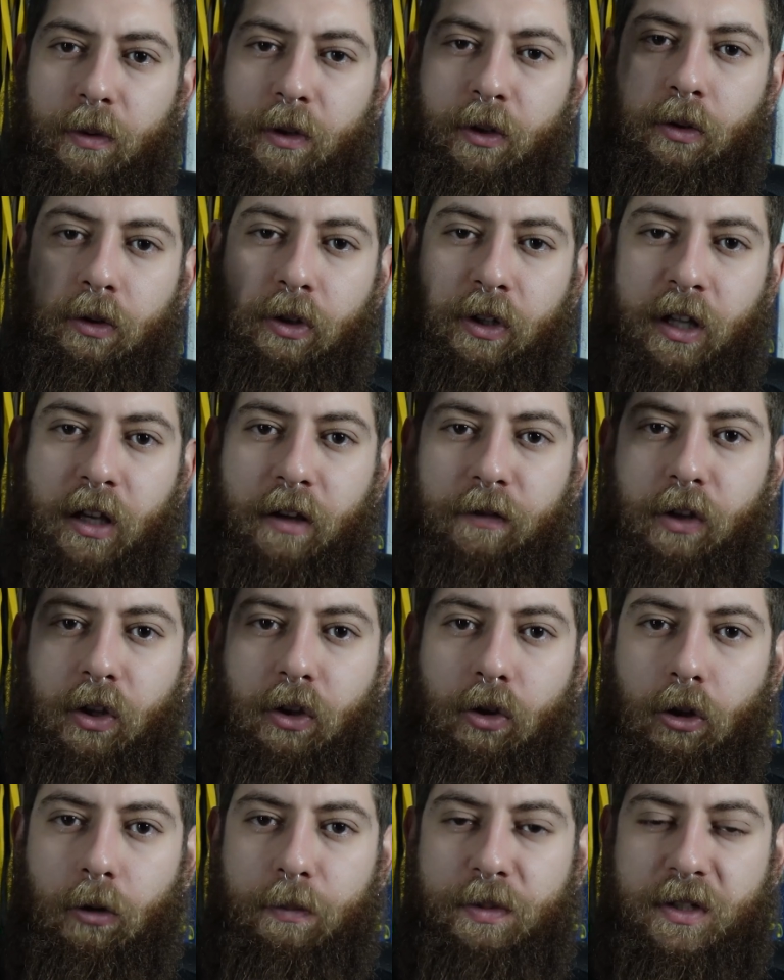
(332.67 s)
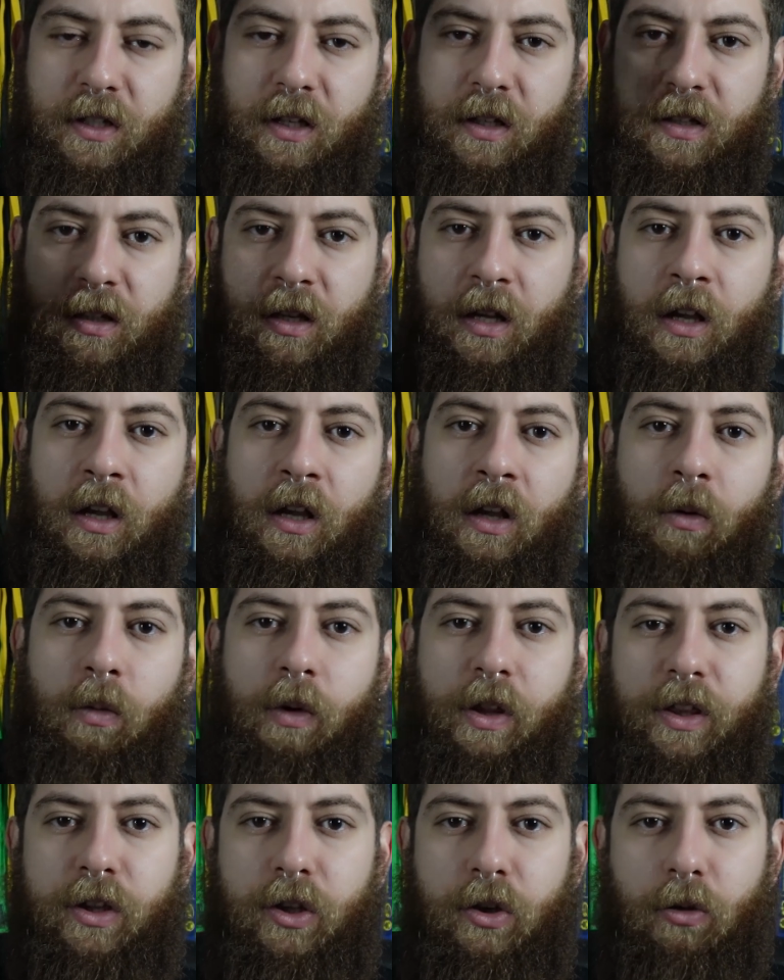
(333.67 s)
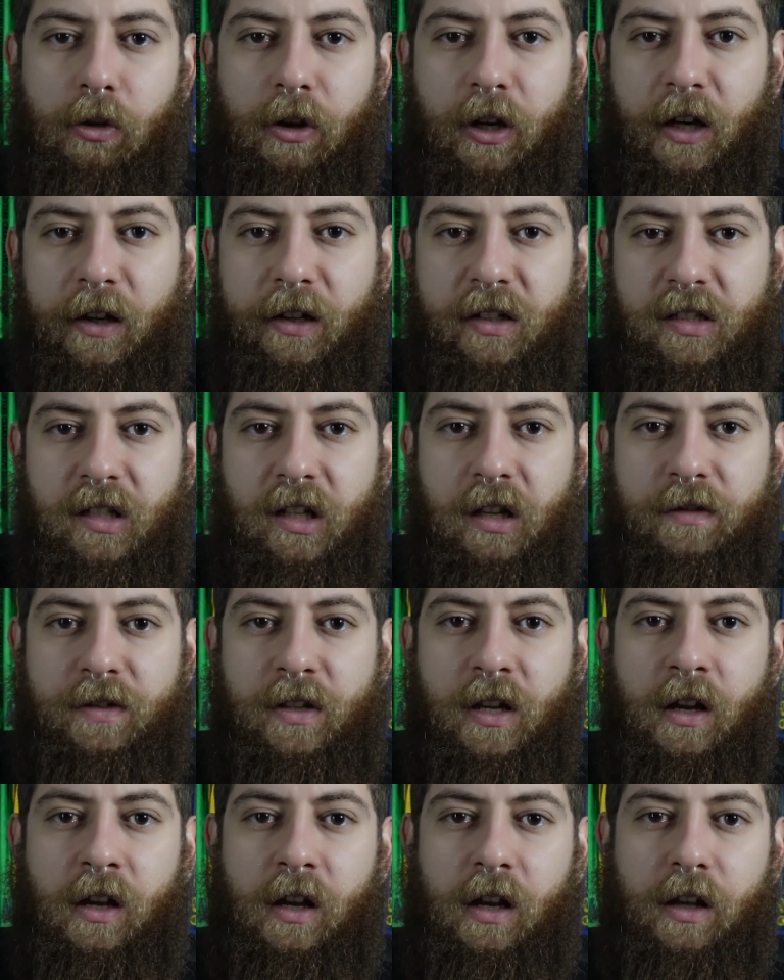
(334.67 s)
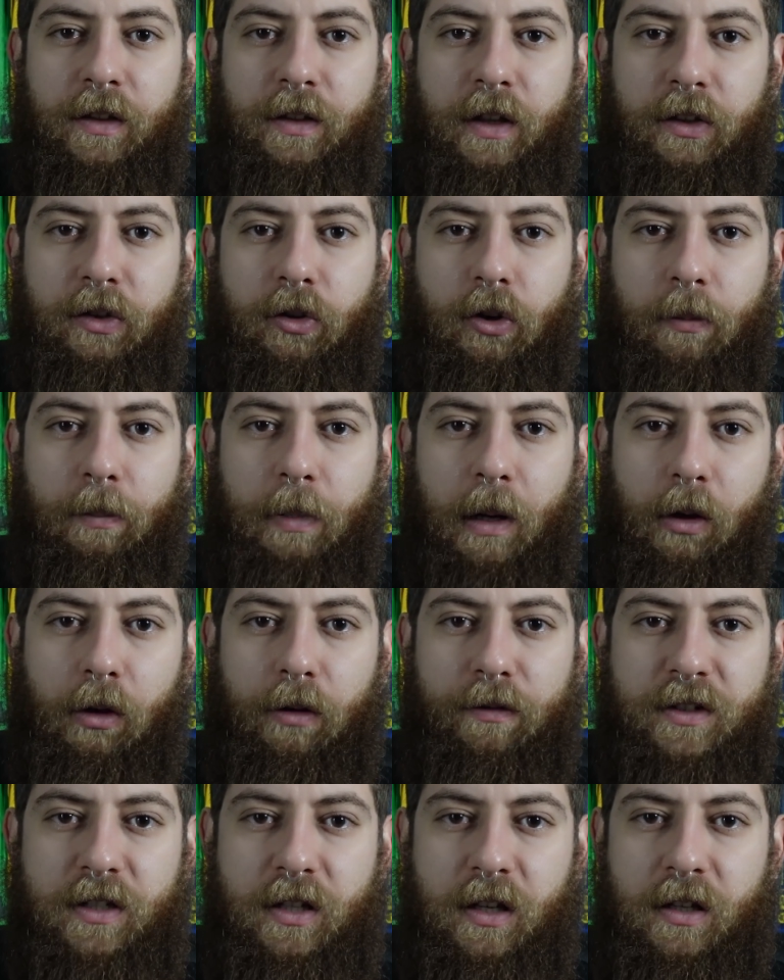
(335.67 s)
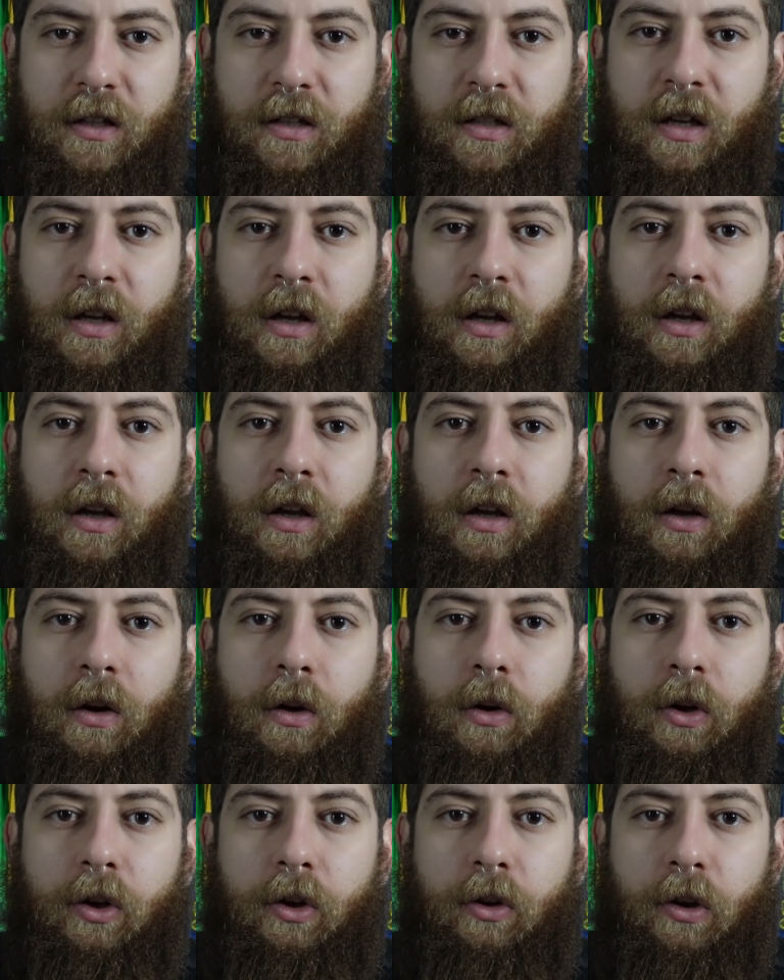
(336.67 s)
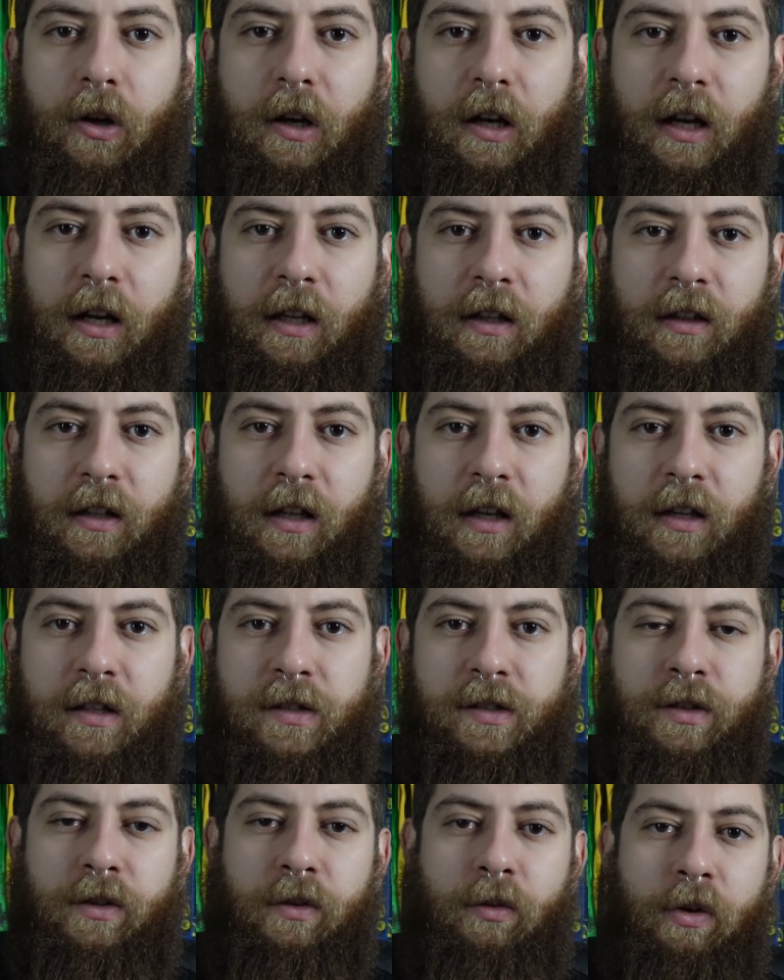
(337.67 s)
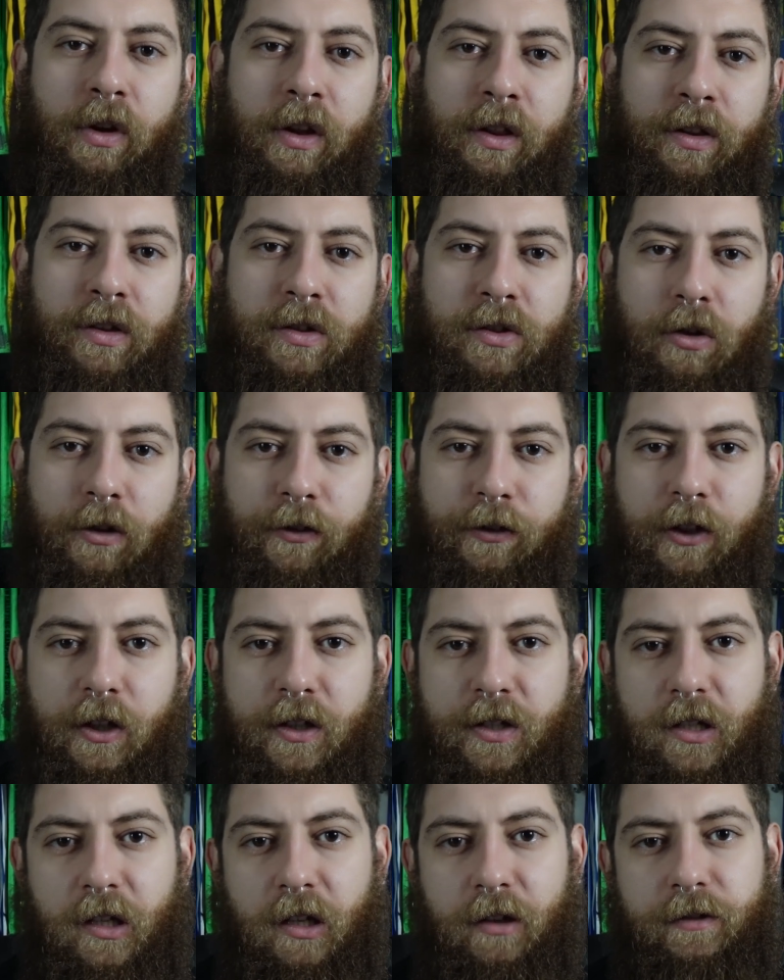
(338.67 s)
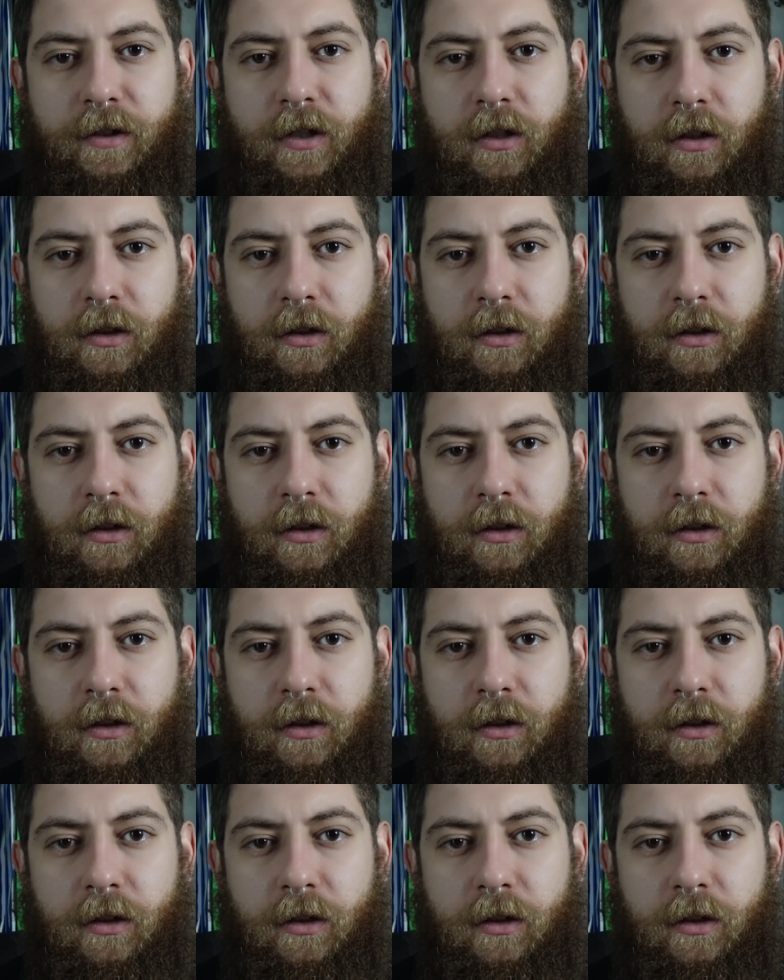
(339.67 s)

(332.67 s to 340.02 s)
your heavy top sets with new era knee sleeves, and then your back off sets or your light days with softer sleeves.